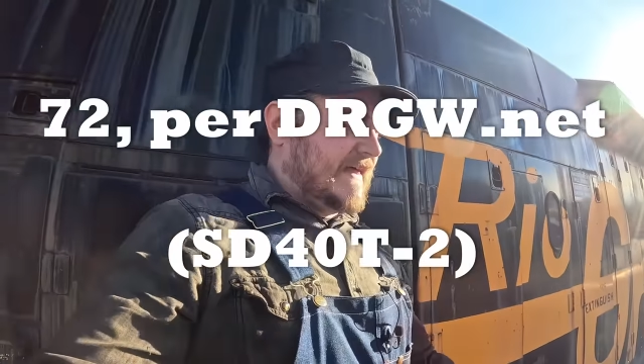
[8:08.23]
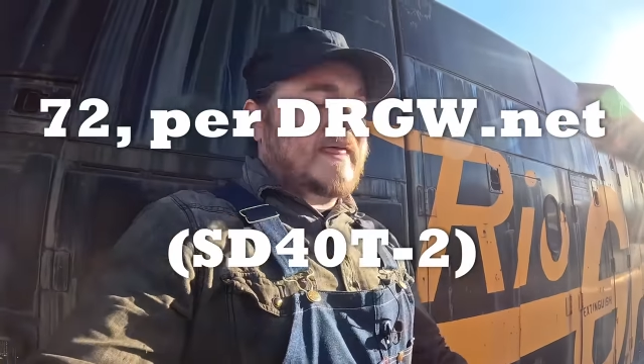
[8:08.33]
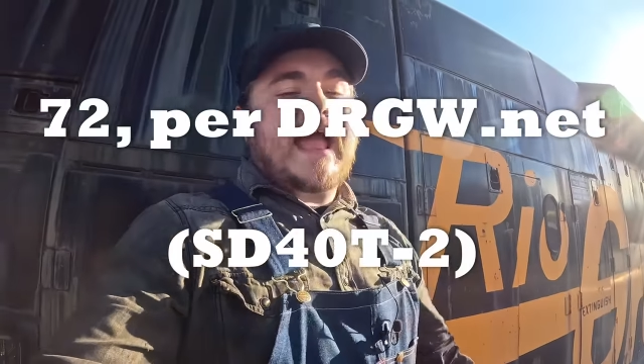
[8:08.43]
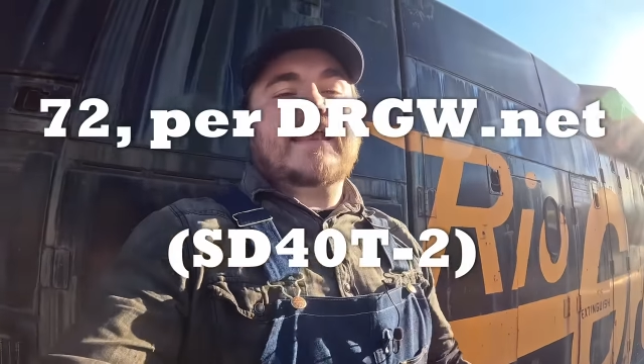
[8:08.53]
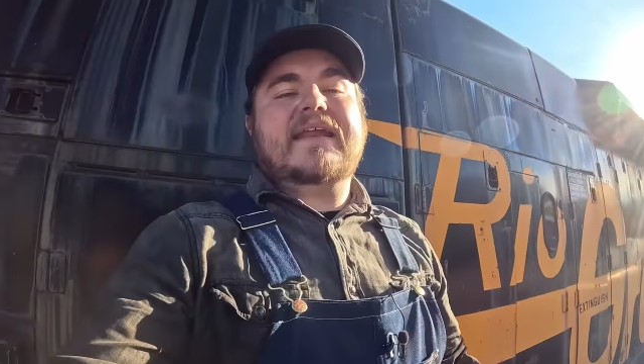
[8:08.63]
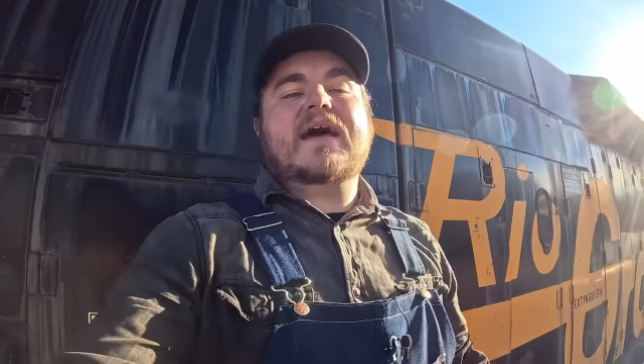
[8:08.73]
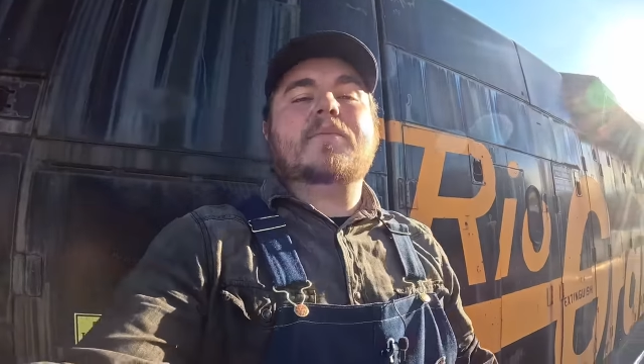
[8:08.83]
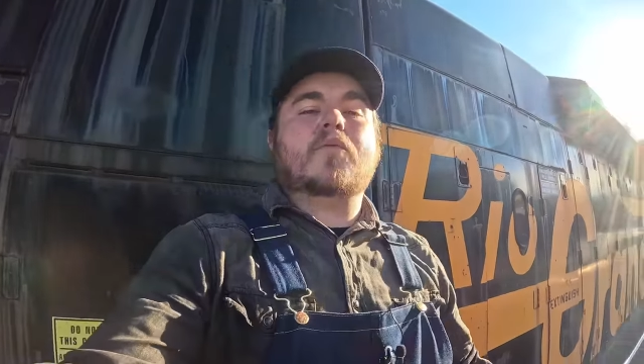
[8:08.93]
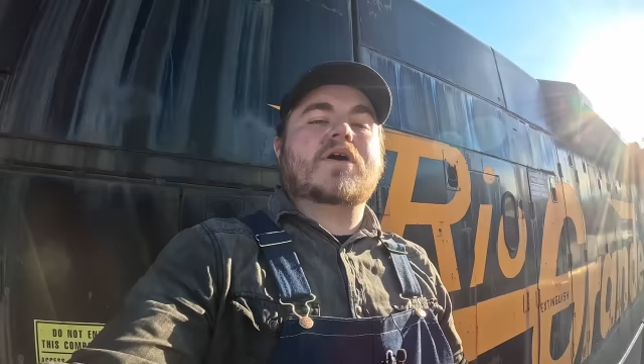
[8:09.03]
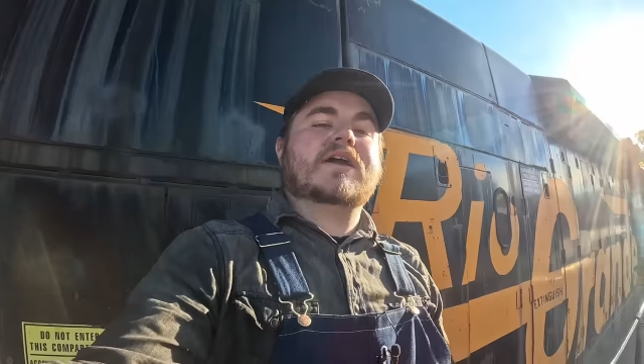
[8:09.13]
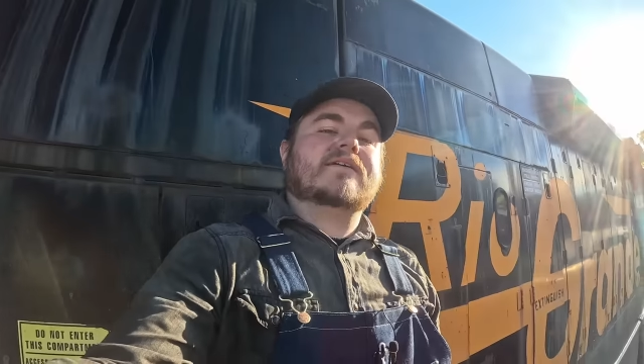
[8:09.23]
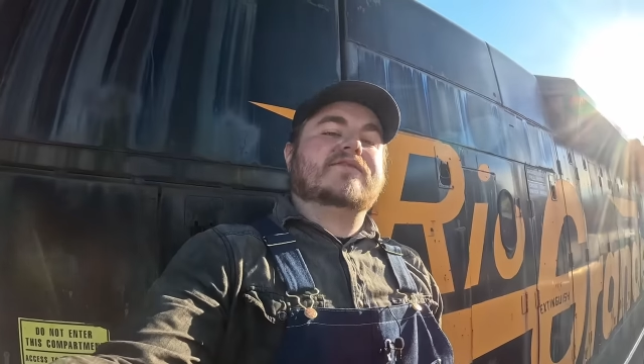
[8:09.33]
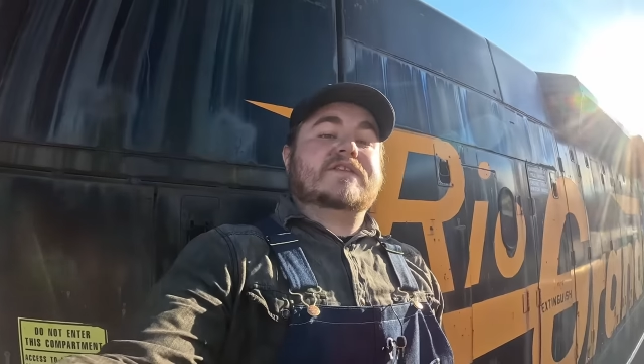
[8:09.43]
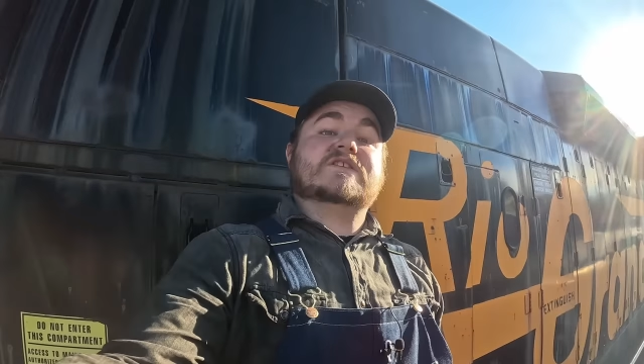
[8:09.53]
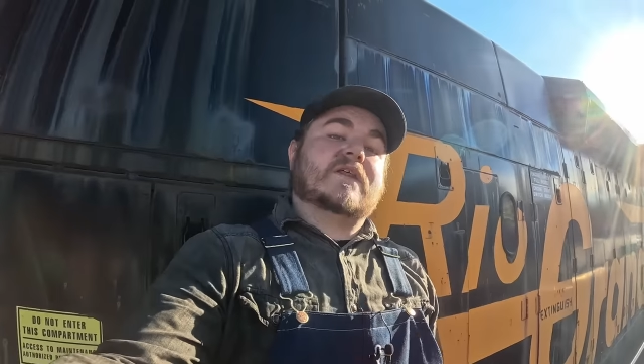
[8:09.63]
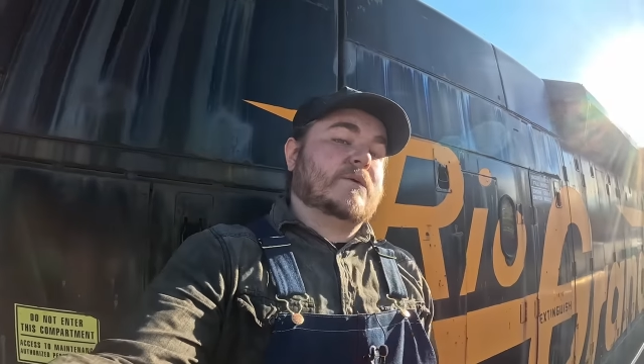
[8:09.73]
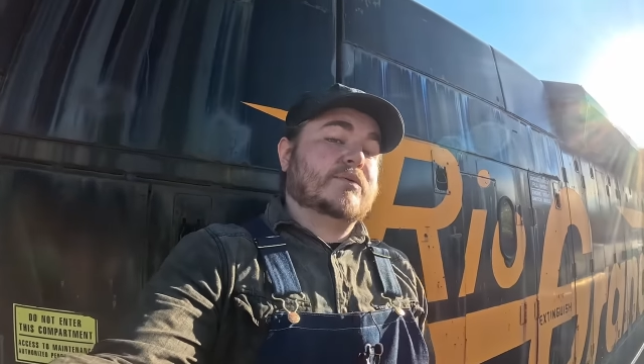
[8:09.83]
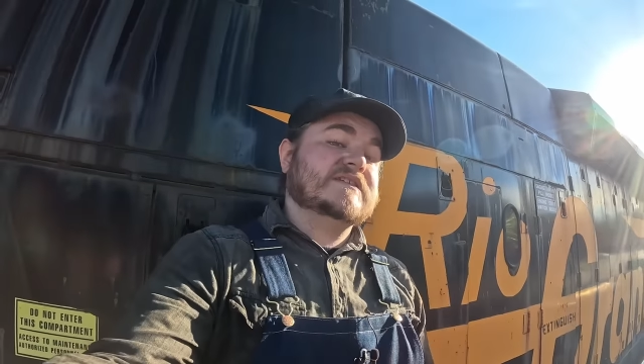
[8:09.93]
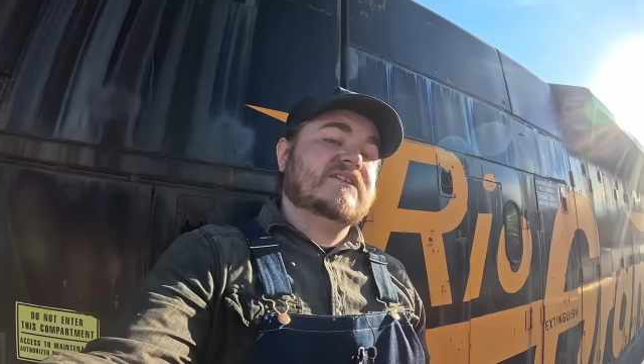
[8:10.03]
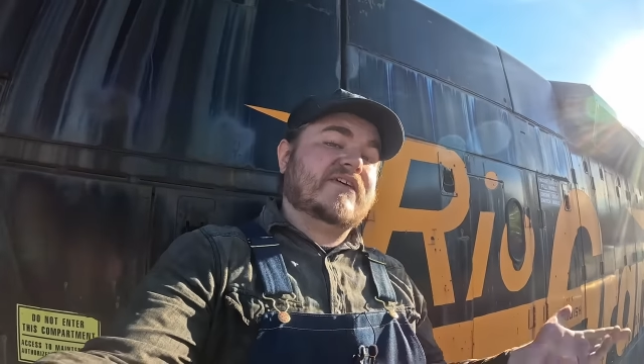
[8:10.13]
and they ended up working for the Southern
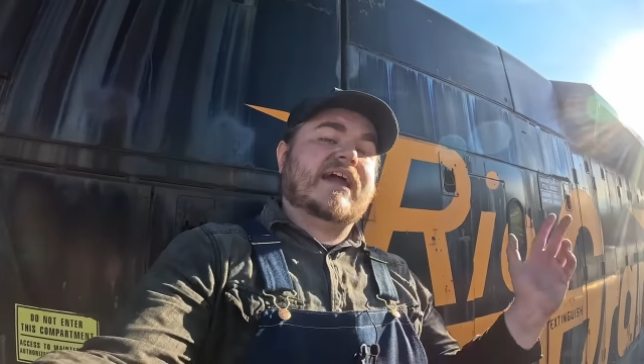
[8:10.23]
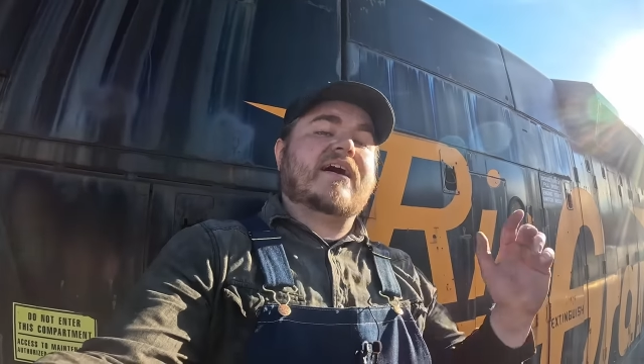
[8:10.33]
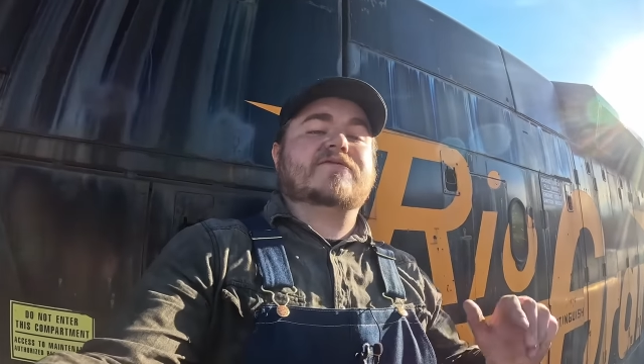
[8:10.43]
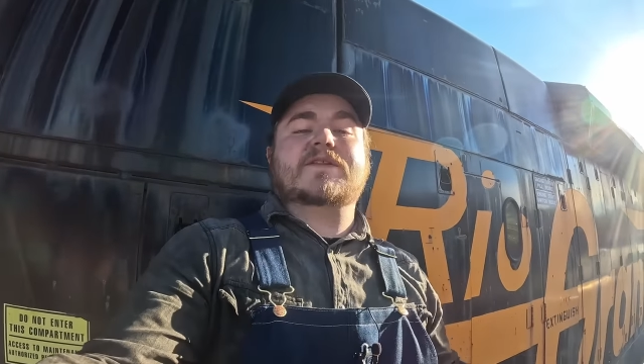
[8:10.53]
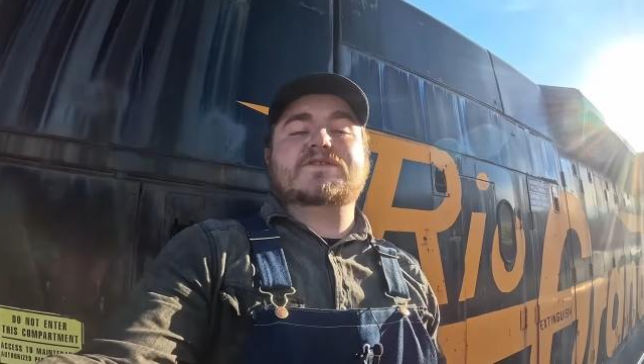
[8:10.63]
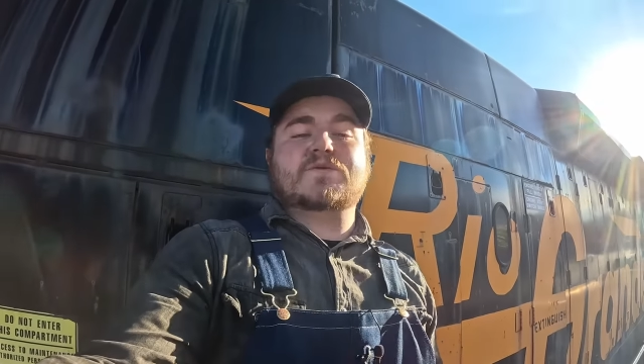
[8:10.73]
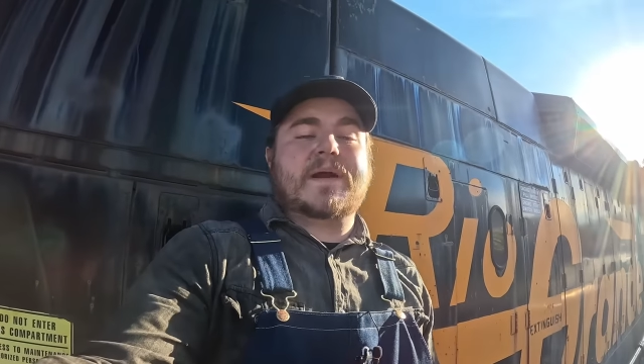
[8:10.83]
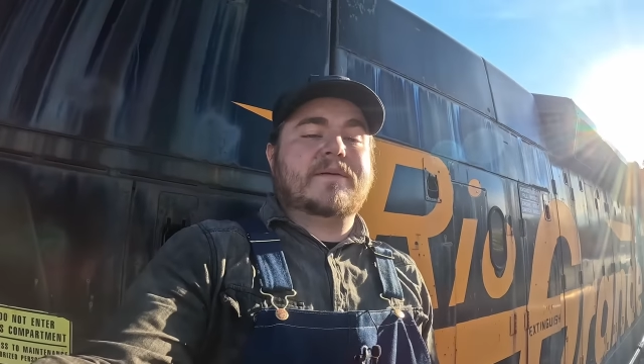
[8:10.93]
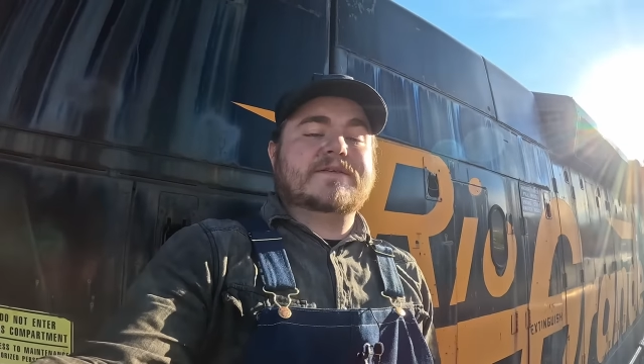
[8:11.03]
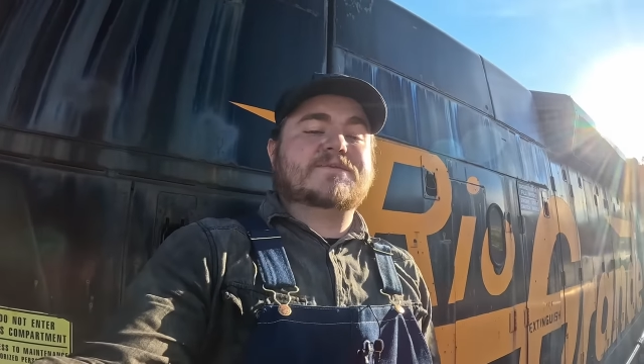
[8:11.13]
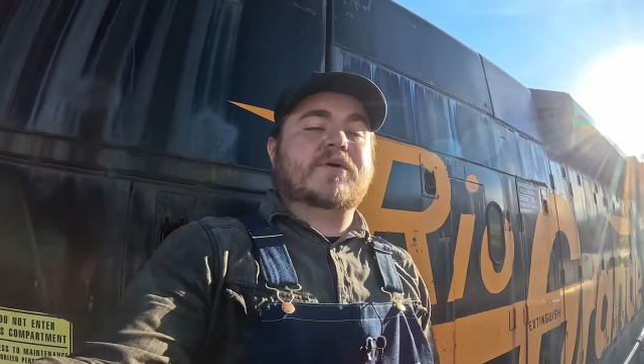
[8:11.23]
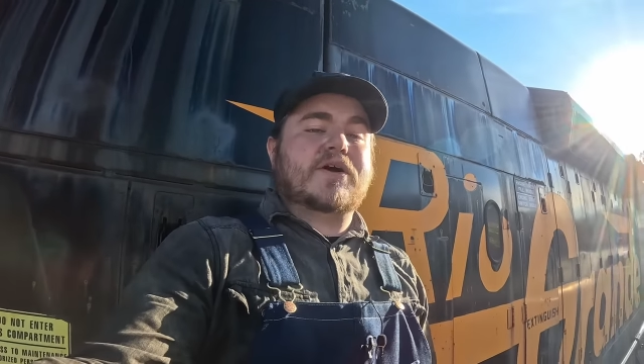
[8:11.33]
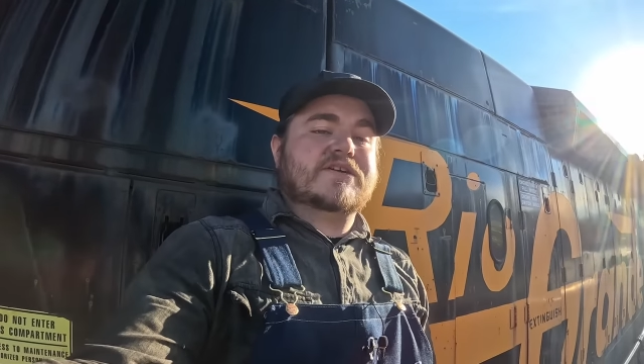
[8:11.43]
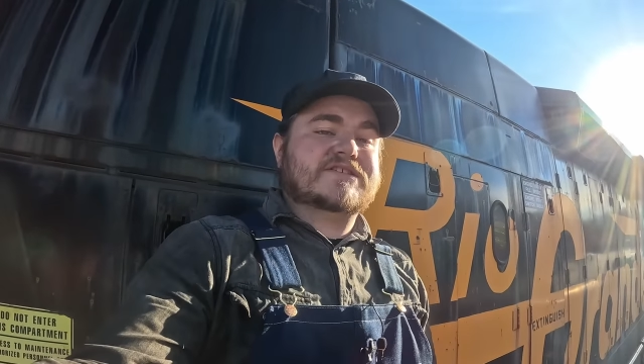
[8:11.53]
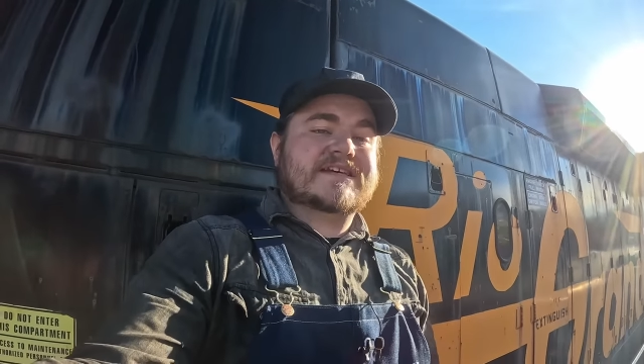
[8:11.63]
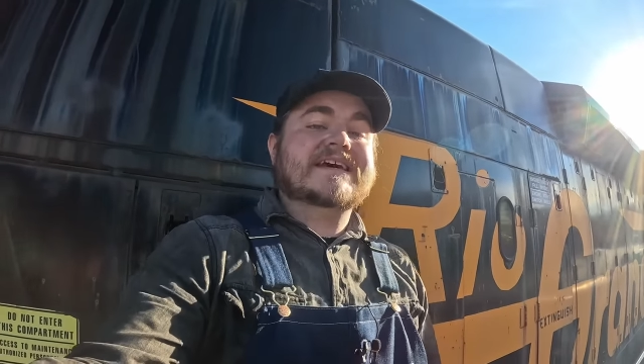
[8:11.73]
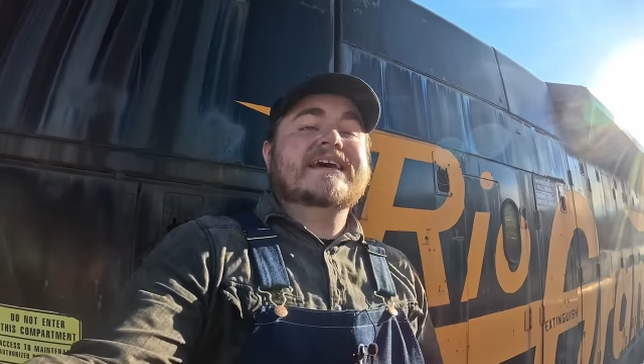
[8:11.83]
Pacific after the two railroads merged.